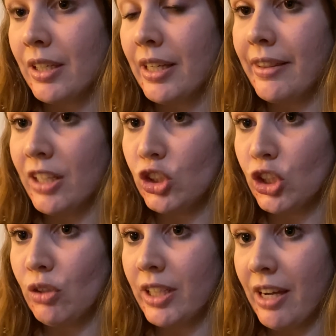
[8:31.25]
and they're
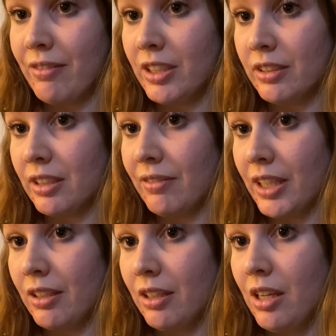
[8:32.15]
showing evidence of
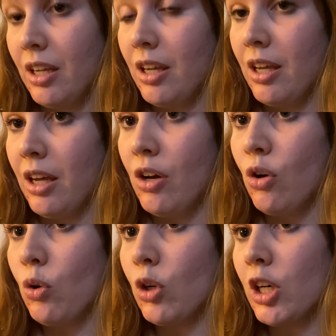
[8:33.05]
it.
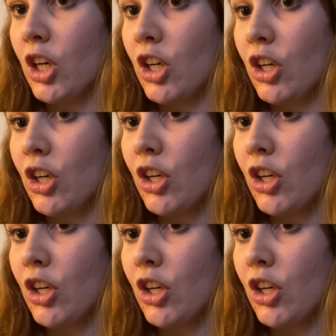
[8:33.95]
Or